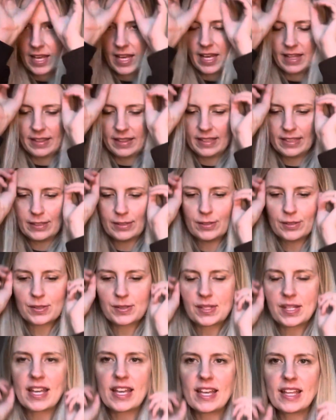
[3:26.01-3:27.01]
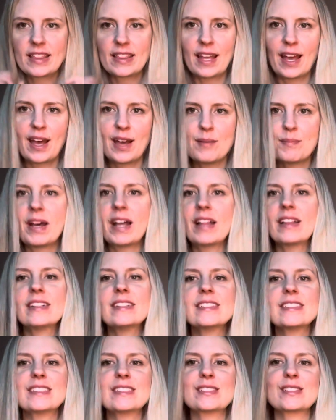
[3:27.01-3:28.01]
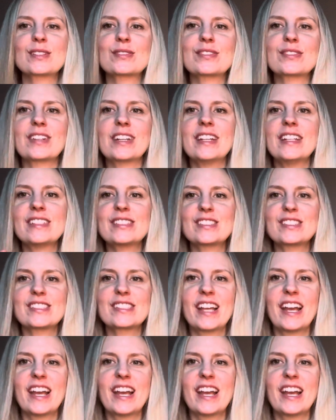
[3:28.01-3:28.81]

And they do say that balance is a razor's